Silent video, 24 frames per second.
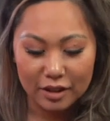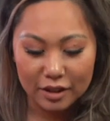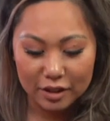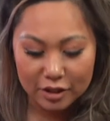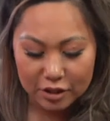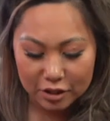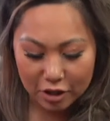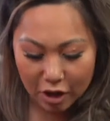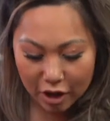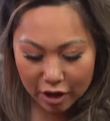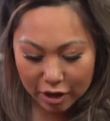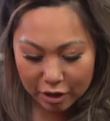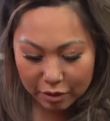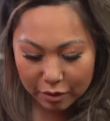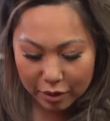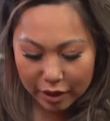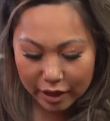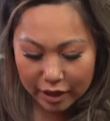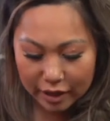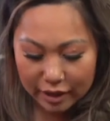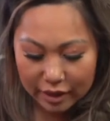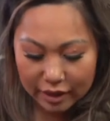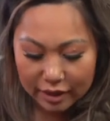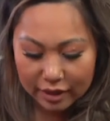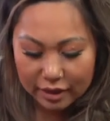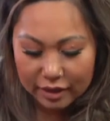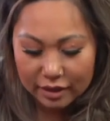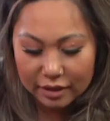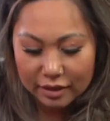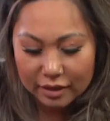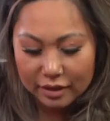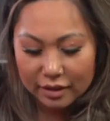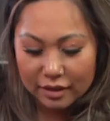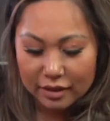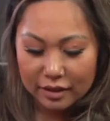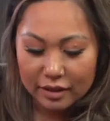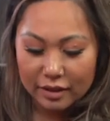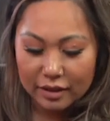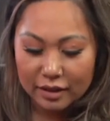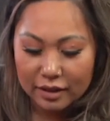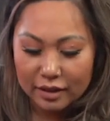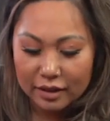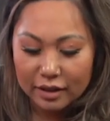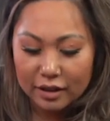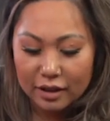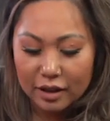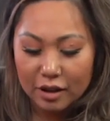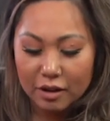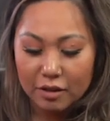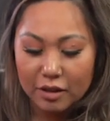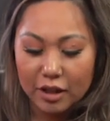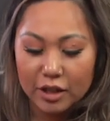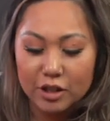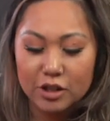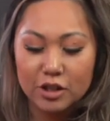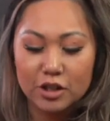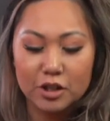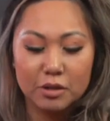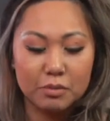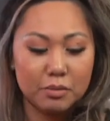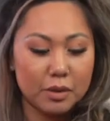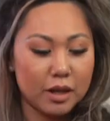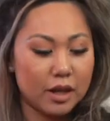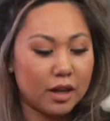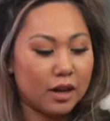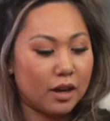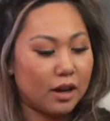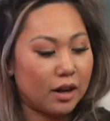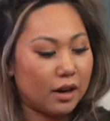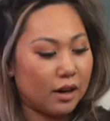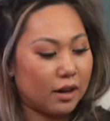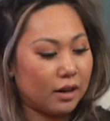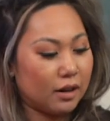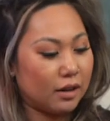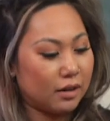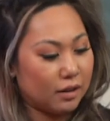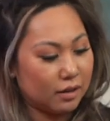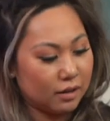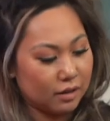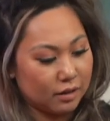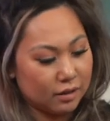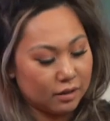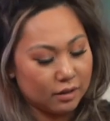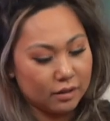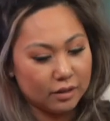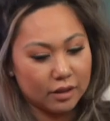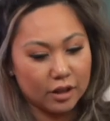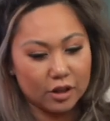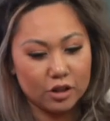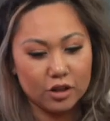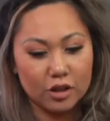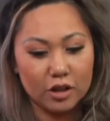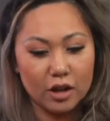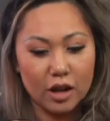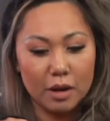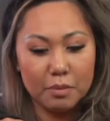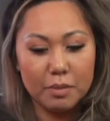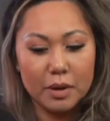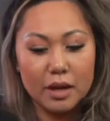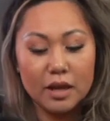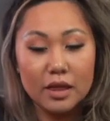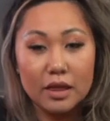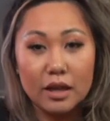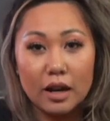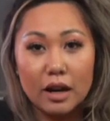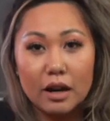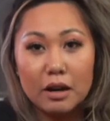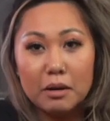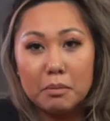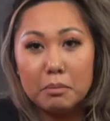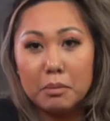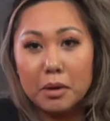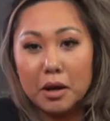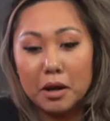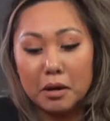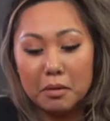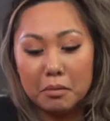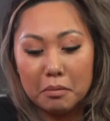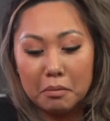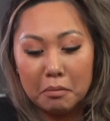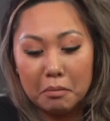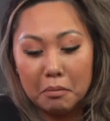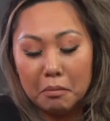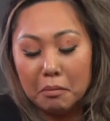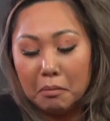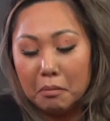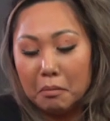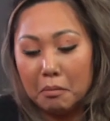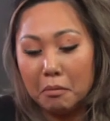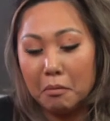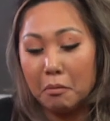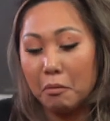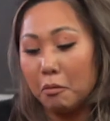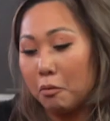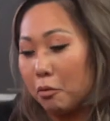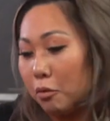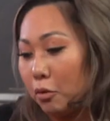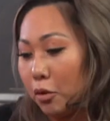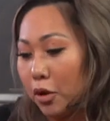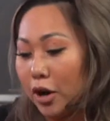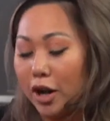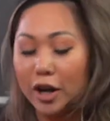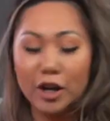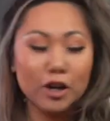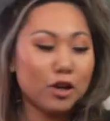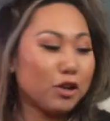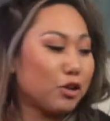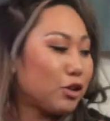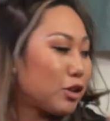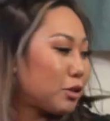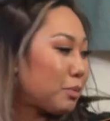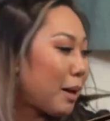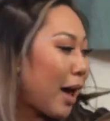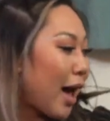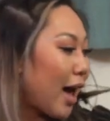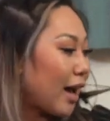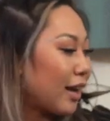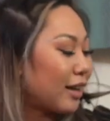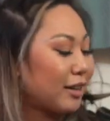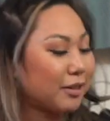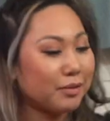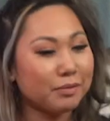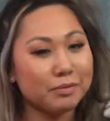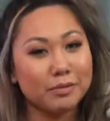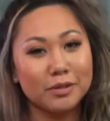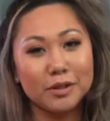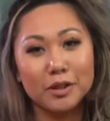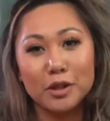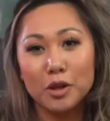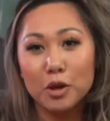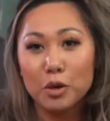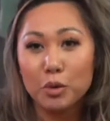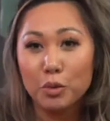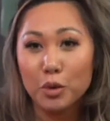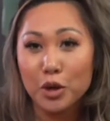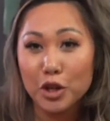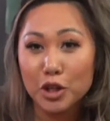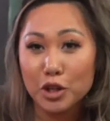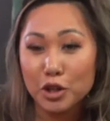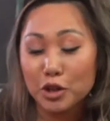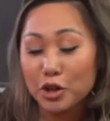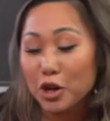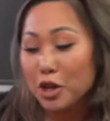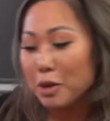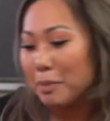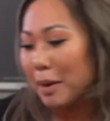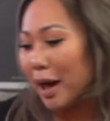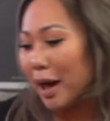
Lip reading: starting with, oh, that should be here. That should not be in there, but we're not going to use this bag. We're going to do another